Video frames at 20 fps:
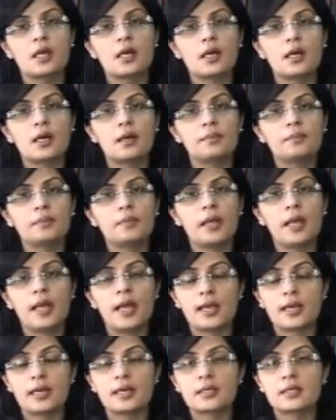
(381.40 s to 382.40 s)
Um,
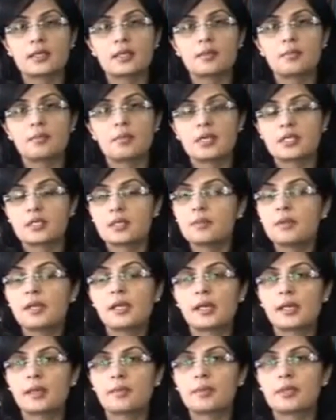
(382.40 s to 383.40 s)
and it may
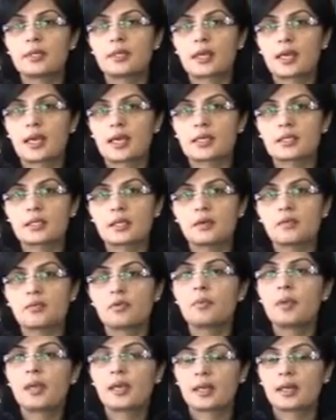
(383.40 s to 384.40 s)
similarly be the case
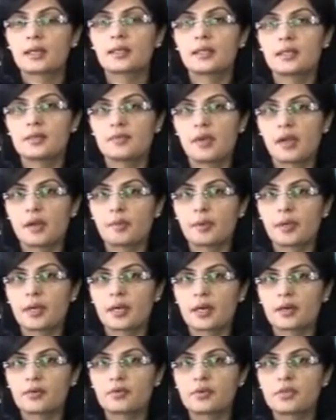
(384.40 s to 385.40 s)
for many other developing
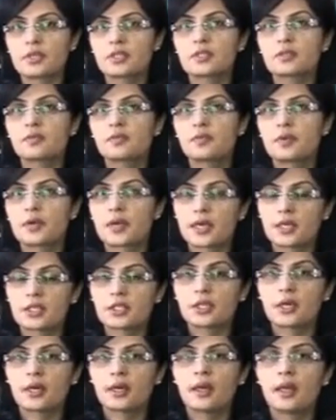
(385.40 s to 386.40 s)
countries for
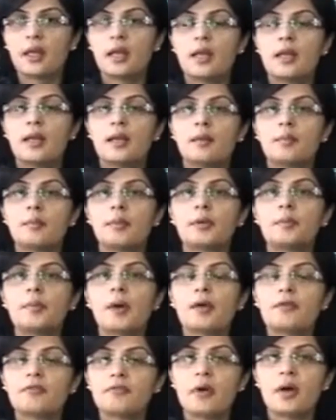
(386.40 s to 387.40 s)
Asia. But
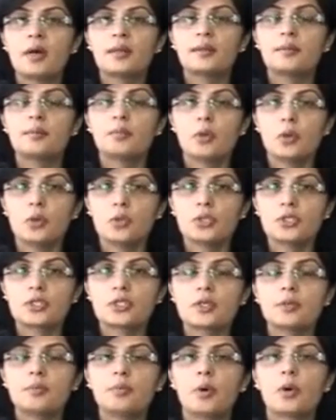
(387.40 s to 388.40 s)
by far the
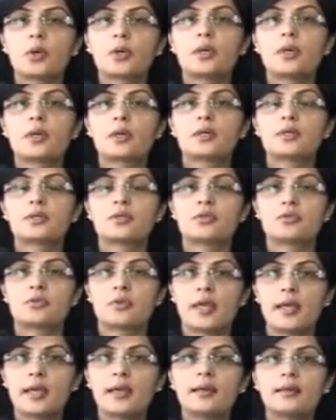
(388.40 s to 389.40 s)
most important
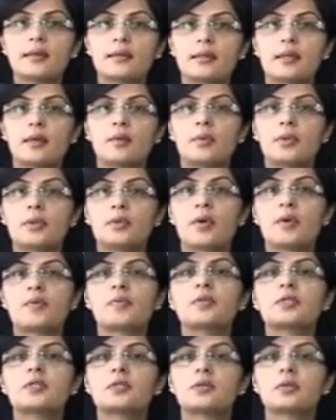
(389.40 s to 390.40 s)
constraint with
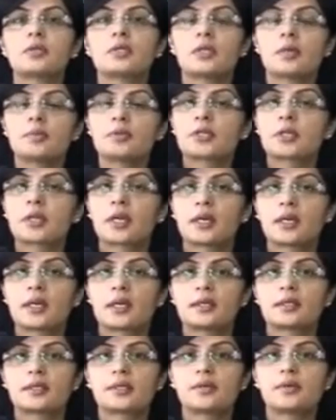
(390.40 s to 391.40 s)
reference to the subject under
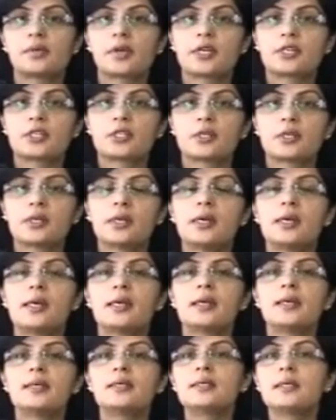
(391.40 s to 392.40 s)
consideration
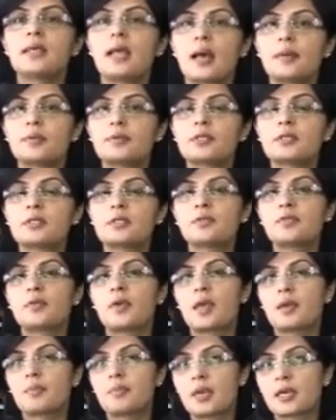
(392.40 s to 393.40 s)
is the absence of
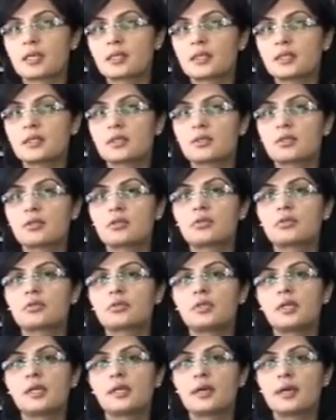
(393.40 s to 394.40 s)
apex
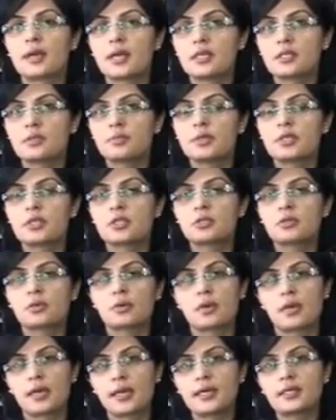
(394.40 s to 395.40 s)
institutional arrangements to
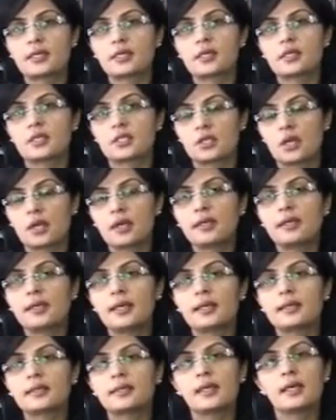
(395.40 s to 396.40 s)
collate,
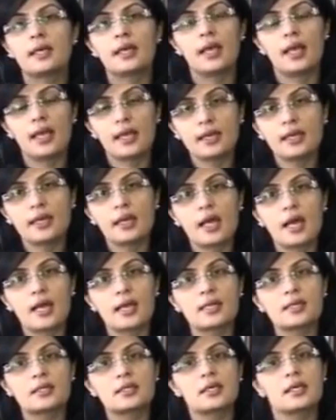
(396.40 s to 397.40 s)
consolidate,
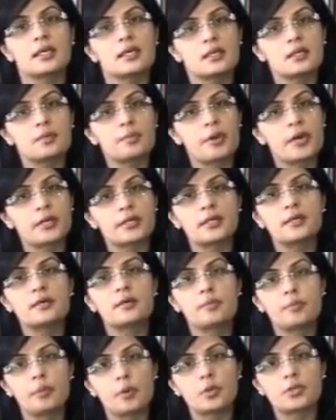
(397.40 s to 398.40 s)
analyze, interpret and
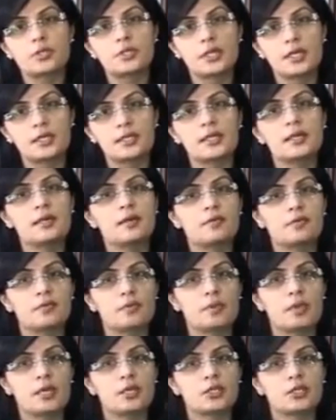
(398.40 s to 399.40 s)
report data and
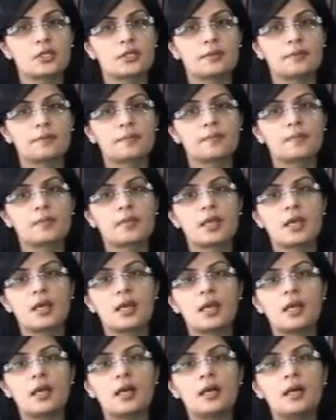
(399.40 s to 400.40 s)
information.
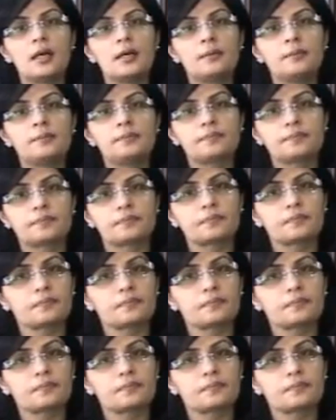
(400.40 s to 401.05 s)
Um,